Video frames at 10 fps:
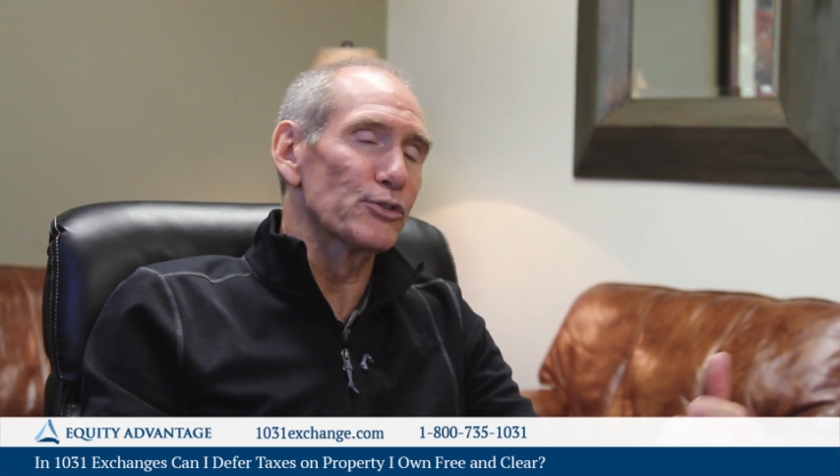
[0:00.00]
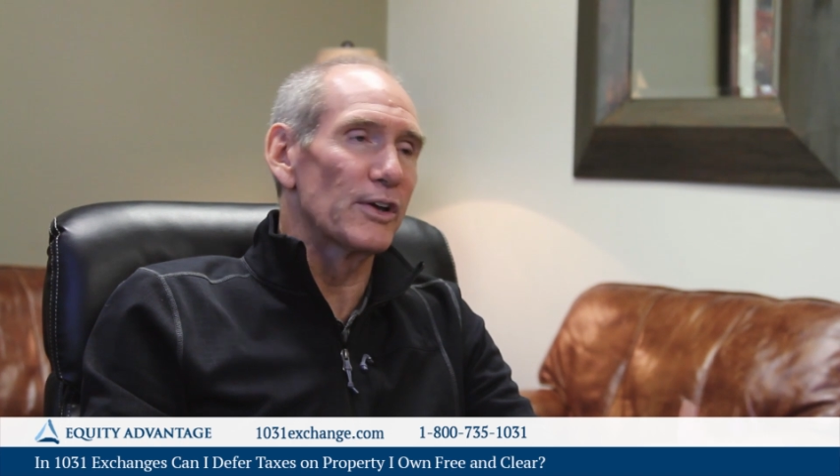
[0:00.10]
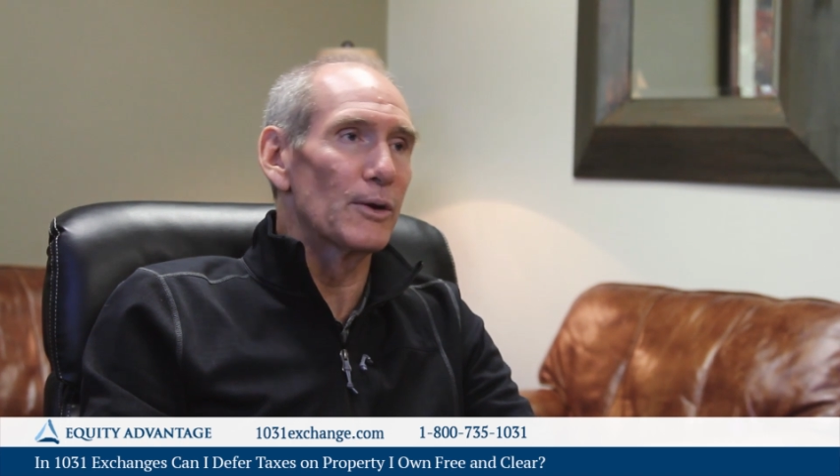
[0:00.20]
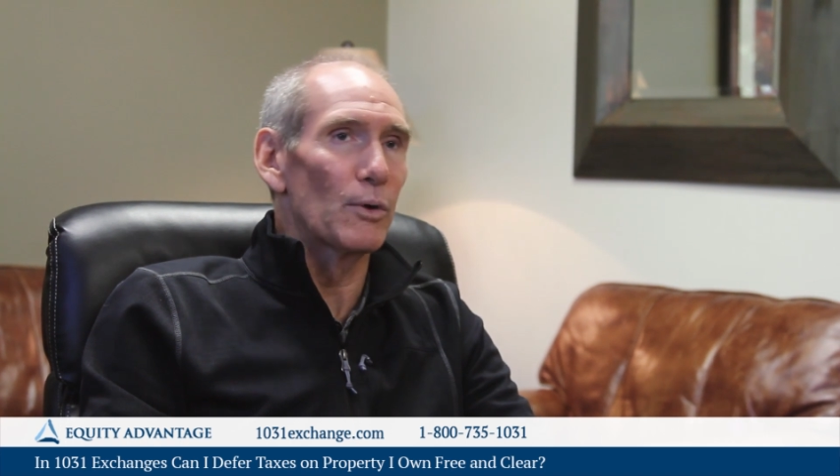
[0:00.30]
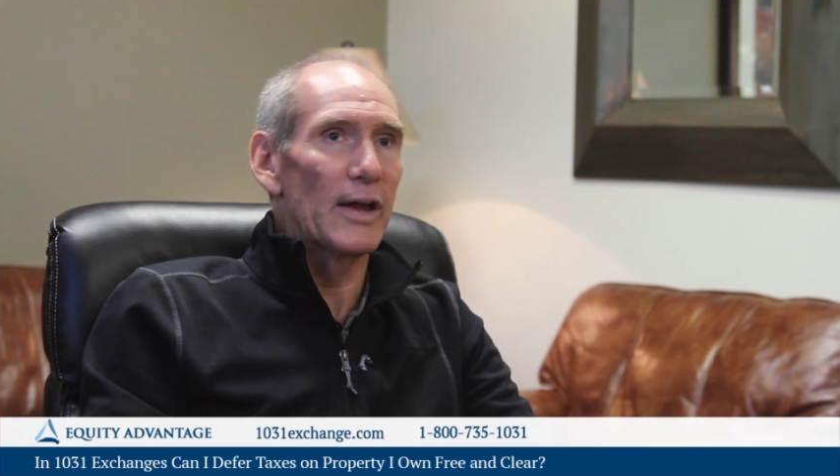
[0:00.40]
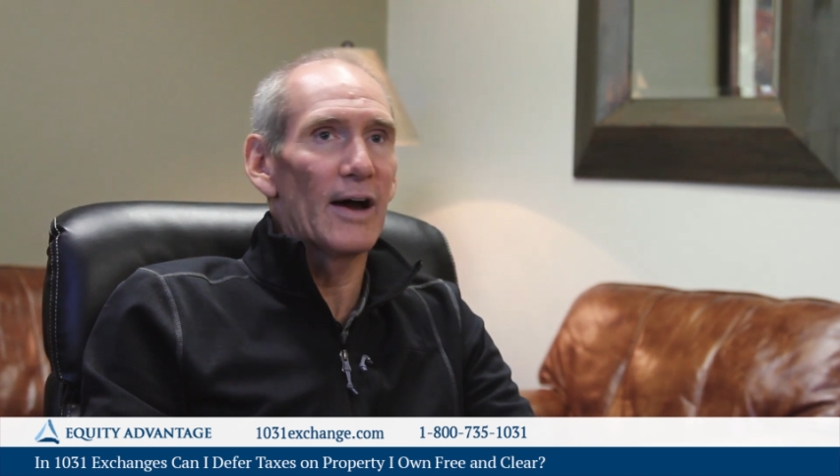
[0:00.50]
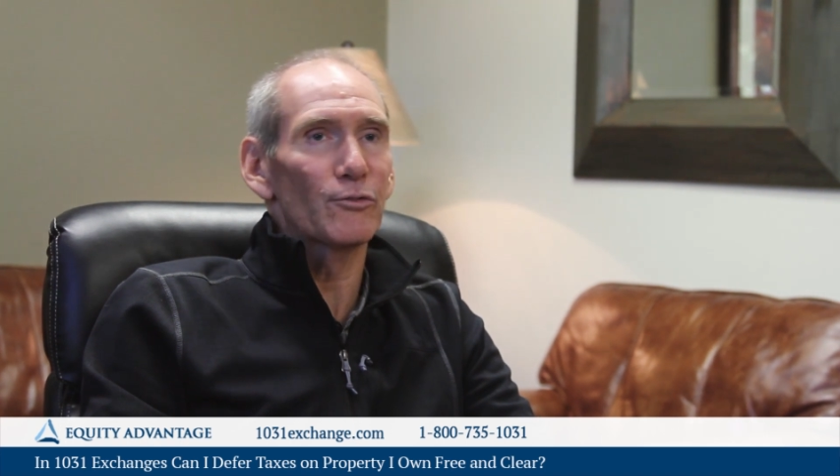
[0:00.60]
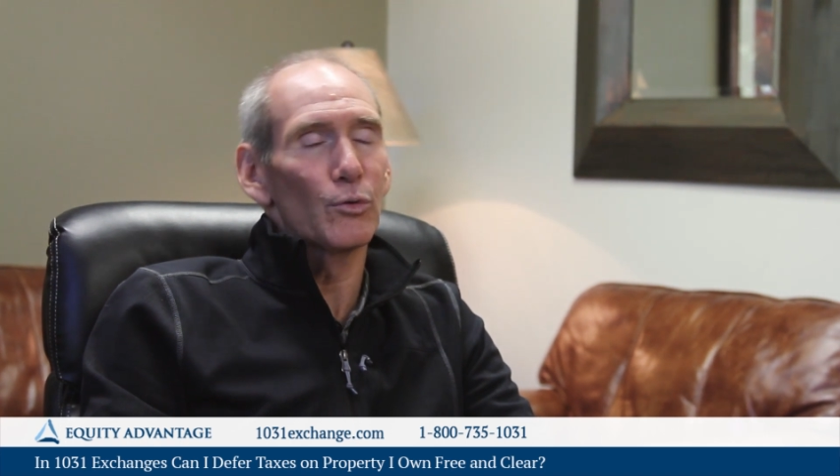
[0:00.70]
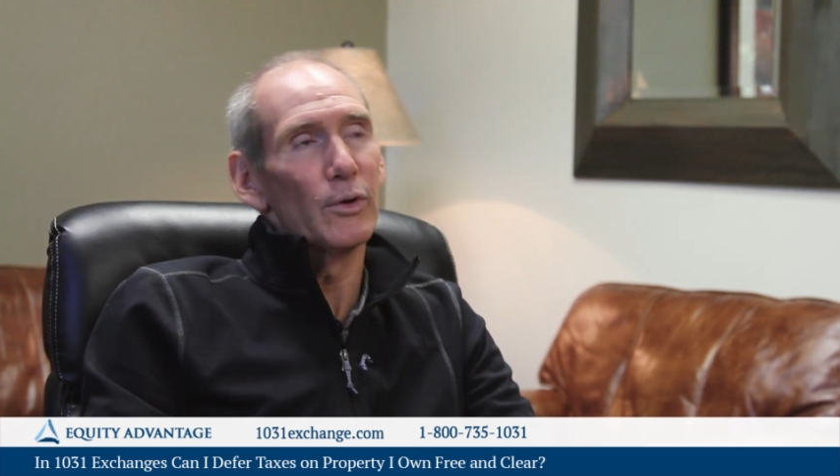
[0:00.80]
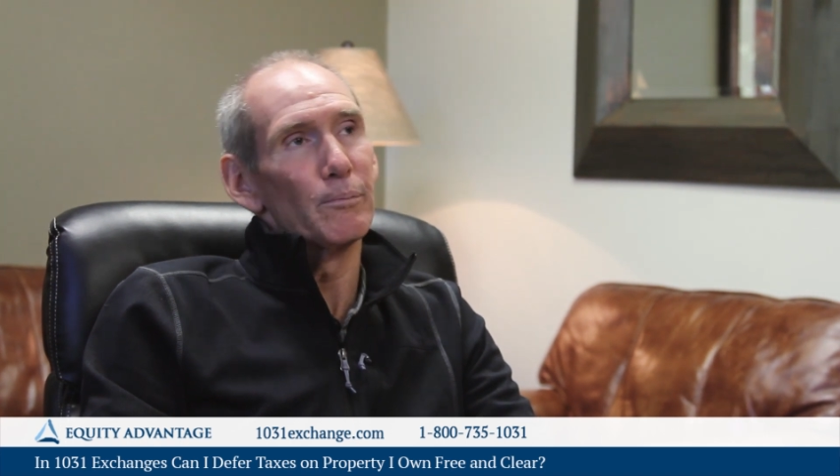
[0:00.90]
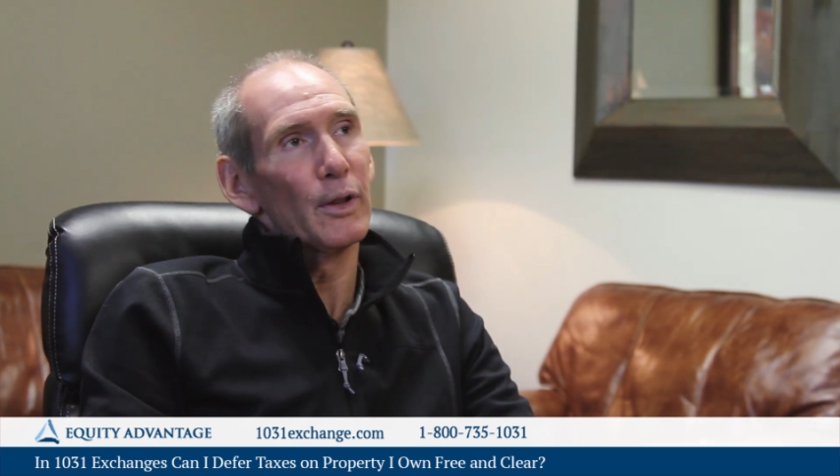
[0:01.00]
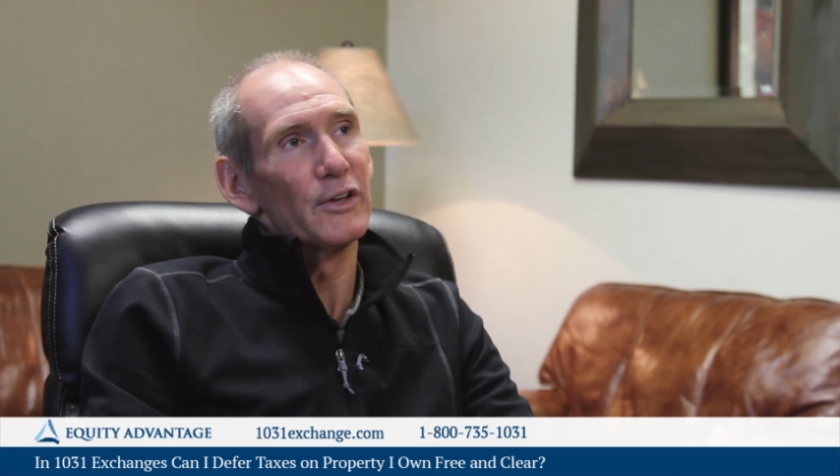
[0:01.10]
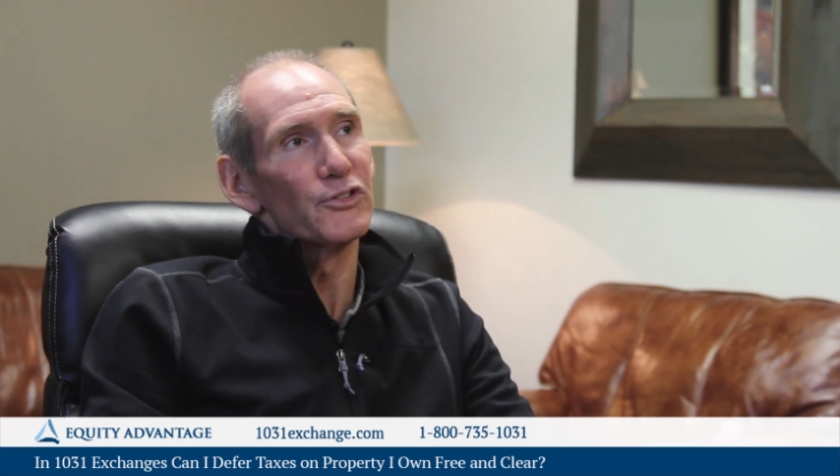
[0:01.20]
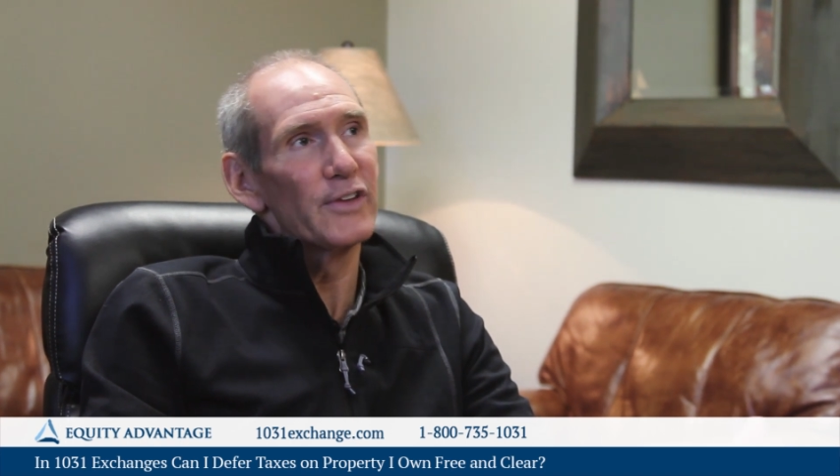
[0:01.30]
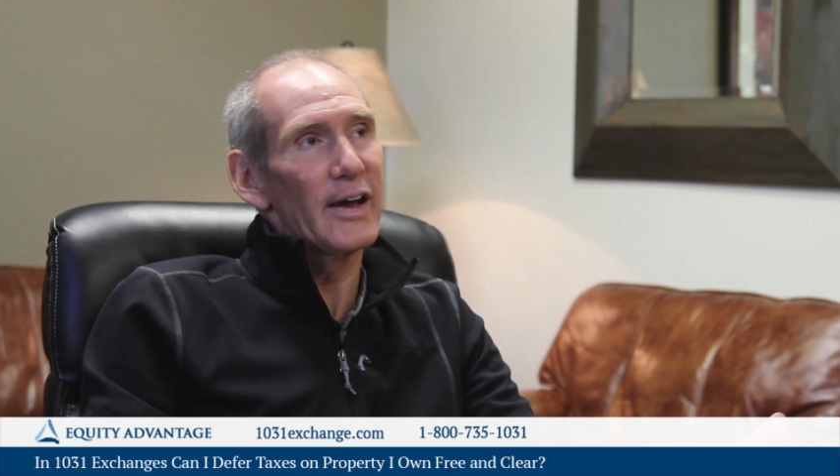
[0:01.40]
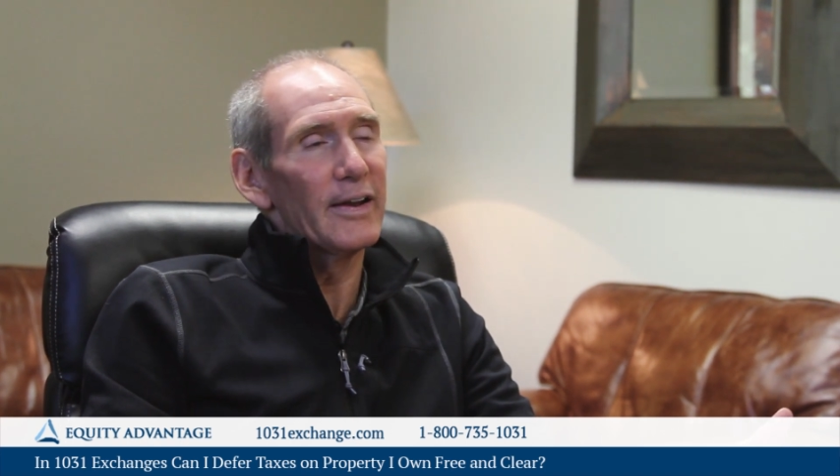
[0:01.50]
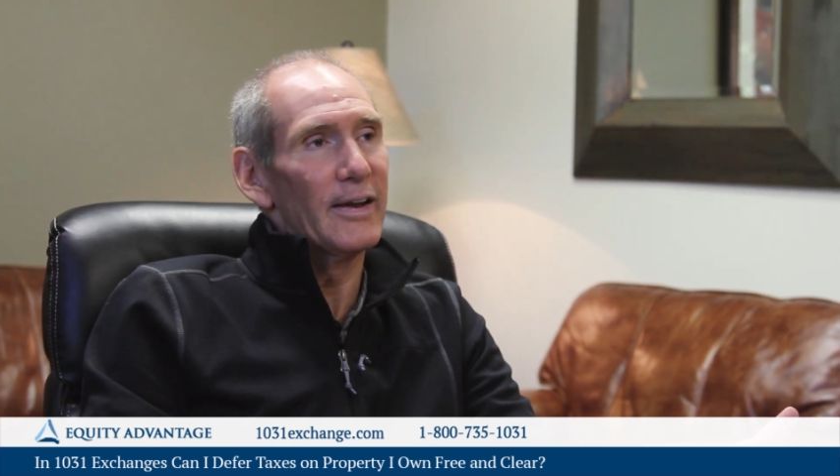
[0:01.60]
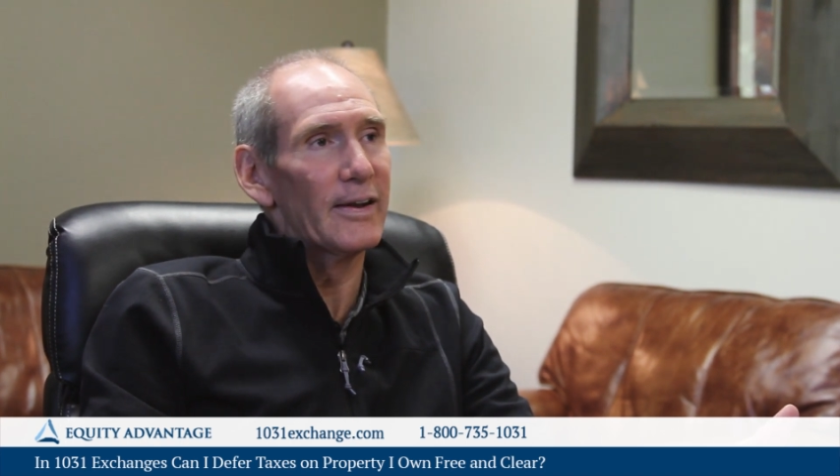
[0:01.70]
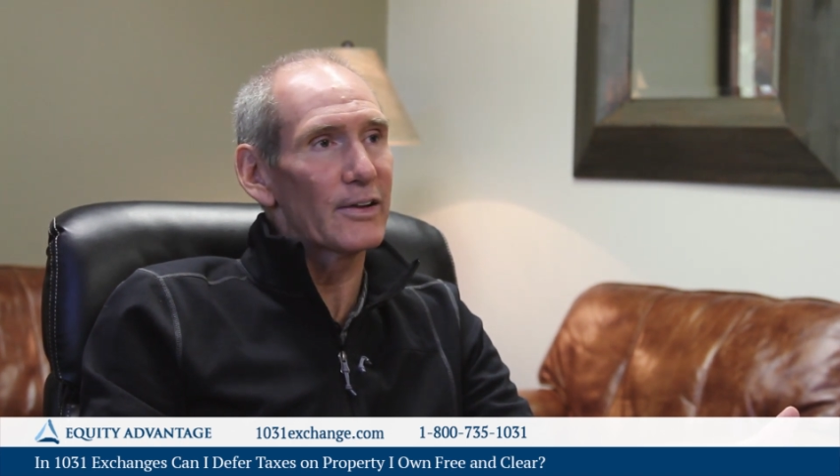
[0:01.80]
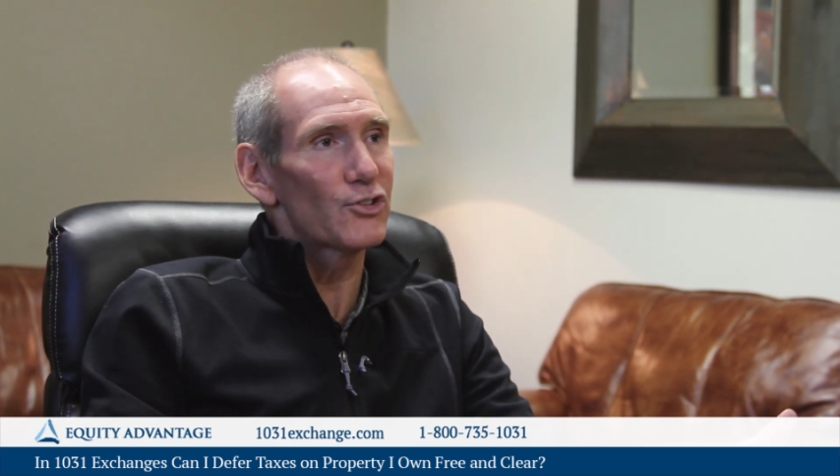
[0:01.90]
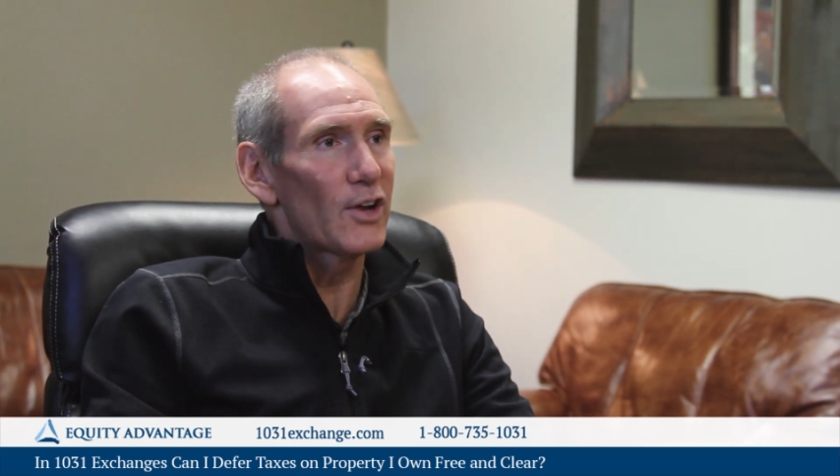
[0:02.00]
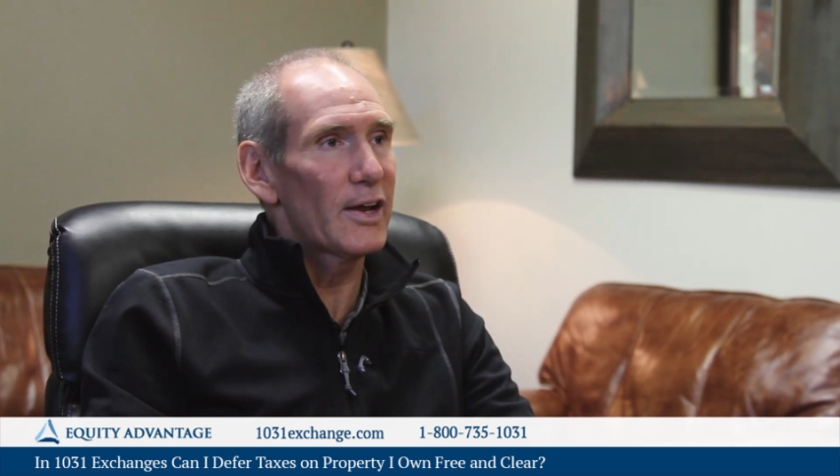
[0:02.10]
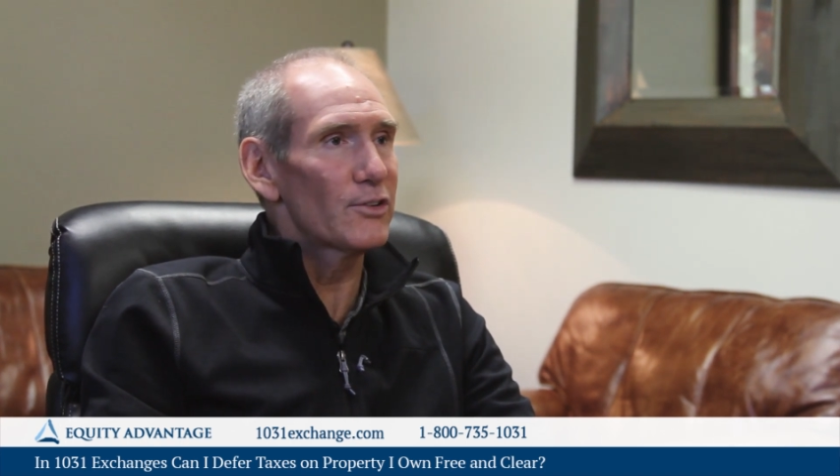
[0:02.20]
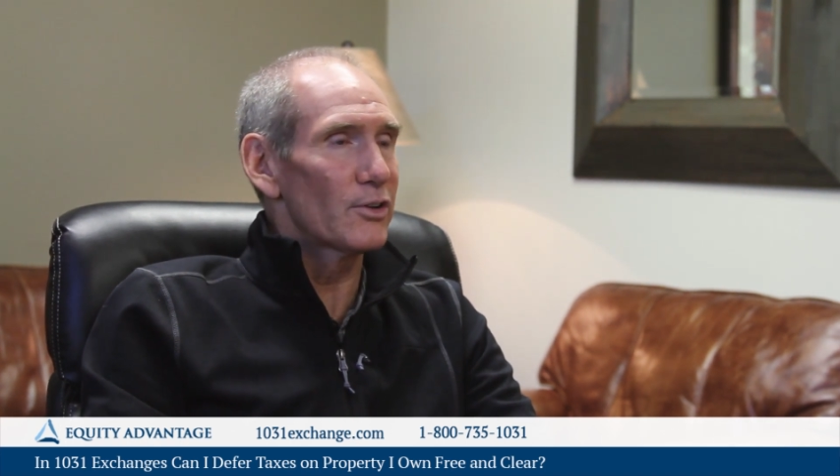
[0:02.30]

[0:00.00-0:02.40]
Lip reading: say, well, you have to replace debt in an exchange,